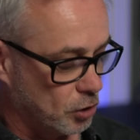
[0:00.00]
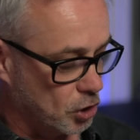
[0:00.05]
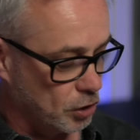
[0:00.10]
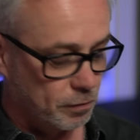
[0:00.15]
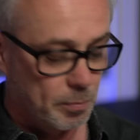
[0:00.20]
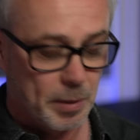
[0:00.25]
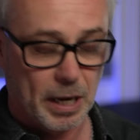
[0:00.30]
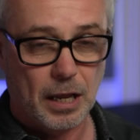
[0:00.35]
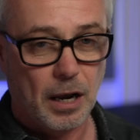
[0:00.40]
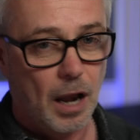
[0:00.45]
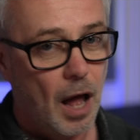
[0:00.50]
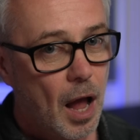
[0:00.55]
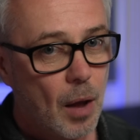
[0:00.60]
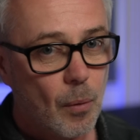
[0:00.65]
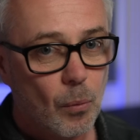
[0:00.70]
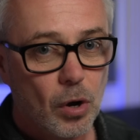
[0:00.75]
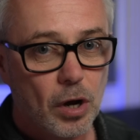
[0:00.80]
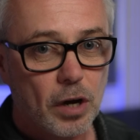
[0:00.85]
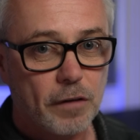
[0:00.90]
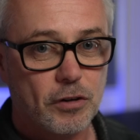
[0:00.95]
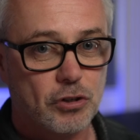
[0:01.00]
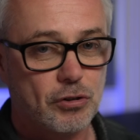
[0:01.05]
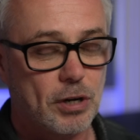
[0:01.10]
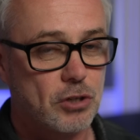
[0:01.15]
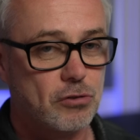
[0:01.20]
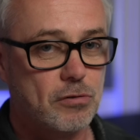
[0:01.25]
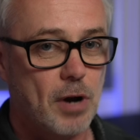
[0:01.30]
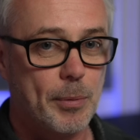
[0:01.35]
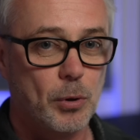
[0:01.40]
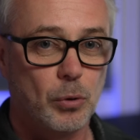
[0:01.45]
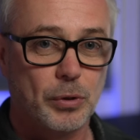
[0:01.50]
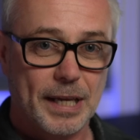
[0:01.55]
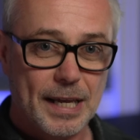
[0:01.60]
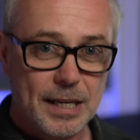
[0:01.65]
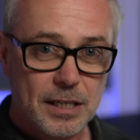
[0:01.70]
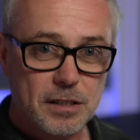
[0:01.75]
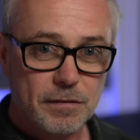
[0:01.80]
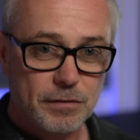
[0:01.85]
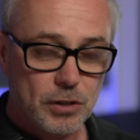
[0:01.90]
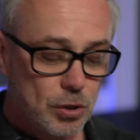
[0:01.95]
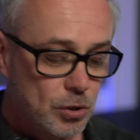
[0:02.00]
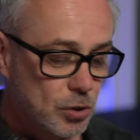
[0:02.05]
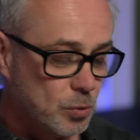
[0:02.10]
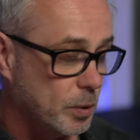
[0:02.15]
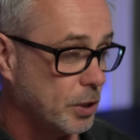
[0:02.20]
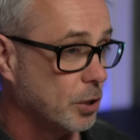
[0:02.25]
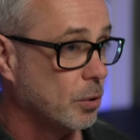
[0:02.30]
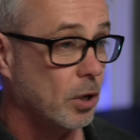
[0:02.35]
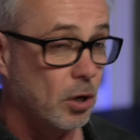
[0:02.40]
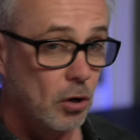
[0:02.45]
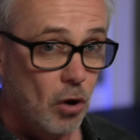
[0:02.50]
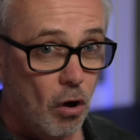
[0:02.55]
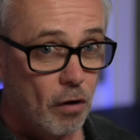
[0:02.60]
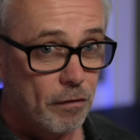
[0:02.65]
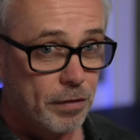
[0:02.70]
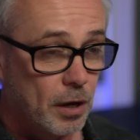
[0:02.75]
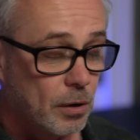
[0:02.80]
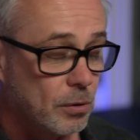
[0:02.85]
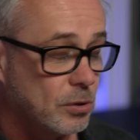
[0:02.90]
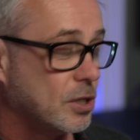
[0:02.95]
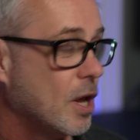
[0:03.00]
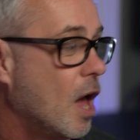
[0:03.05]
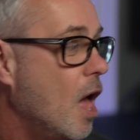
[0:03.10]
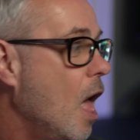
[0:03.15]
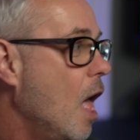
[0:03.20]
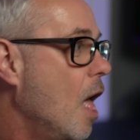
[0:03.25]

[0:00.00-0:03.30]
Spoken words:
Just for my client work, for transcribing all the interviews, we do a lot of those.